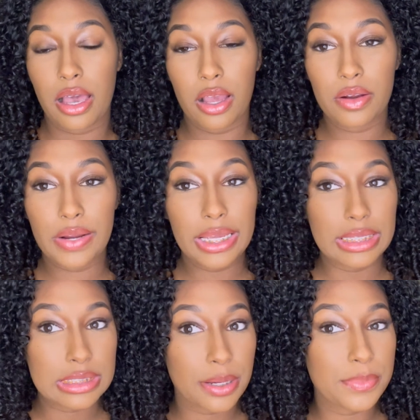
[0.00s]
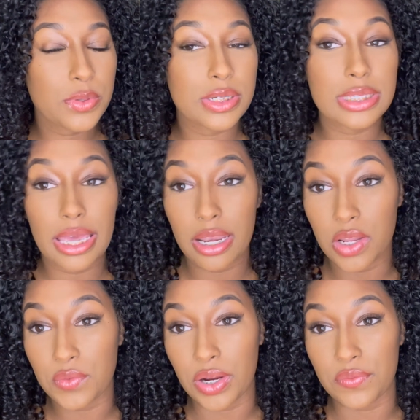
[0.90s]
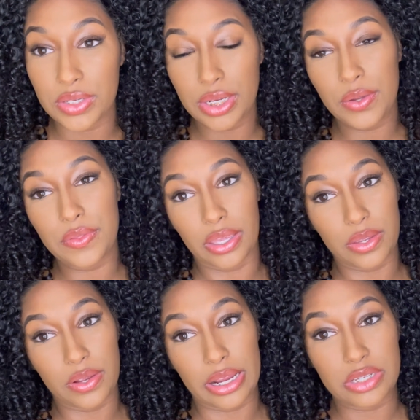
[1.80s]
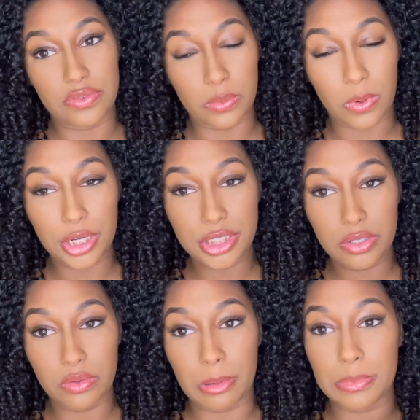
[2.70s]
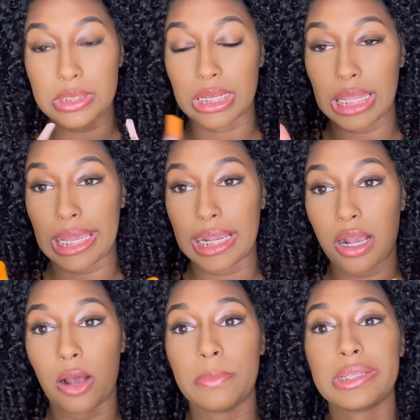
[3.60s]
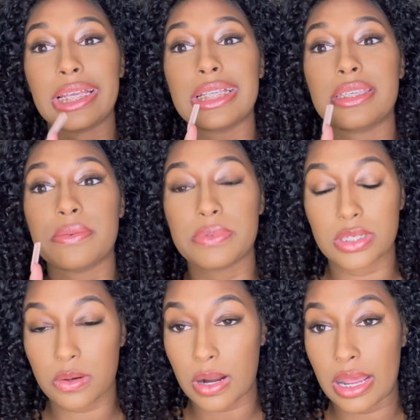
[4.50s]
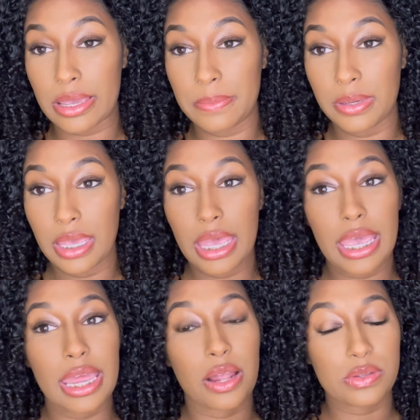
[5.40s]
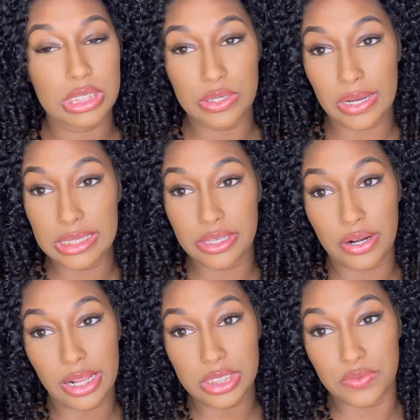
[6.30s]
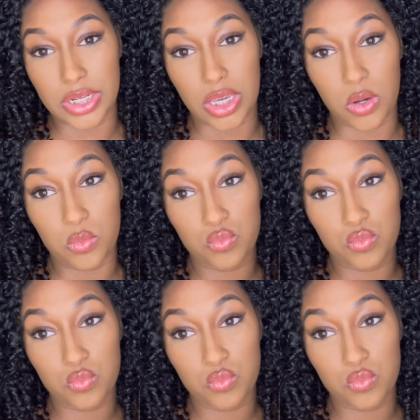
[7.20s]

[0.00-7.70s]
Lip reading: Alright, this comes towards the end of our video. Thank you guys for watching. Remember to like, comment, and subscribe. And I'll see you guys in our next video.